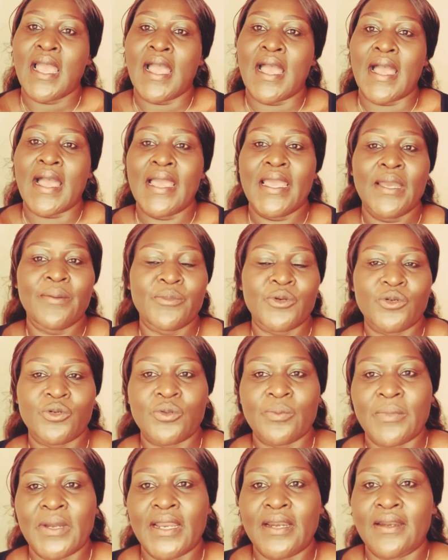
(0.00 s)
I am not
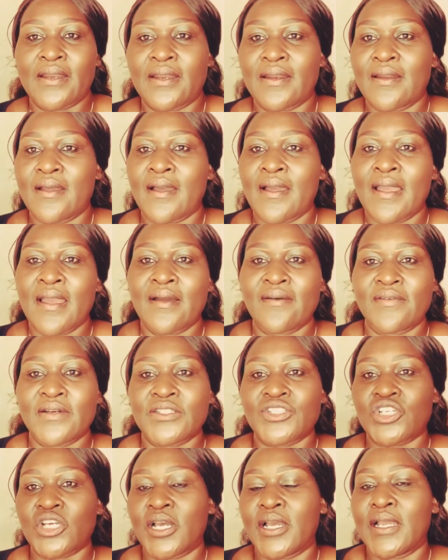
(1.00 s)
married, I have a
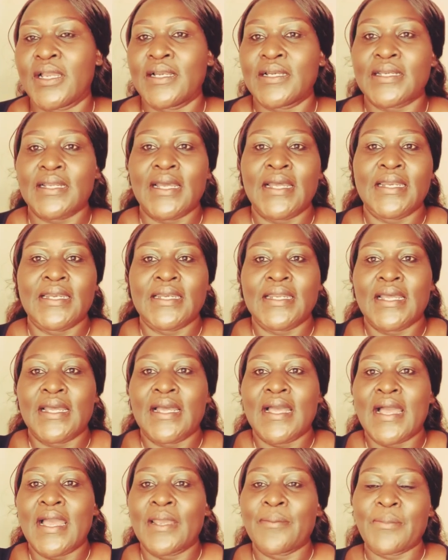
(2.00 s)
child, and
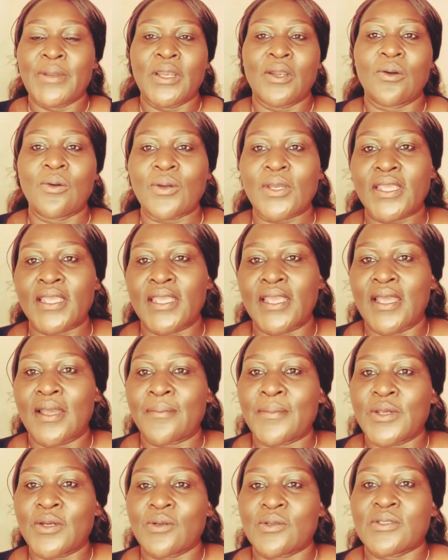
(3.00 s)
I belong here
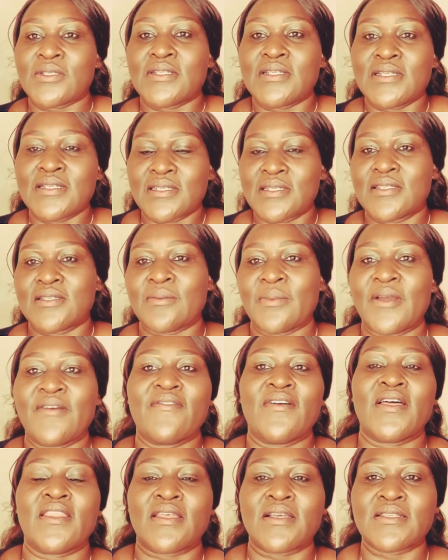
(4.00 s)
because this is my
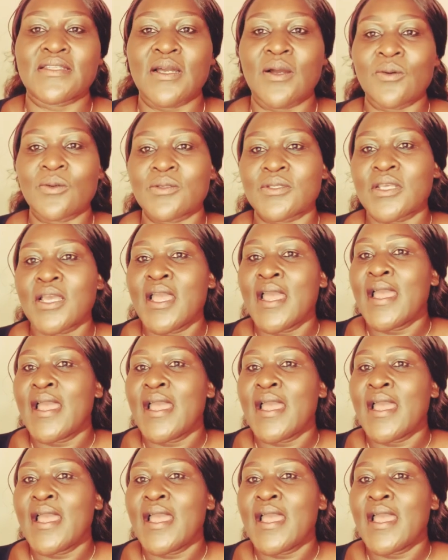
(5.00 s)
father's house,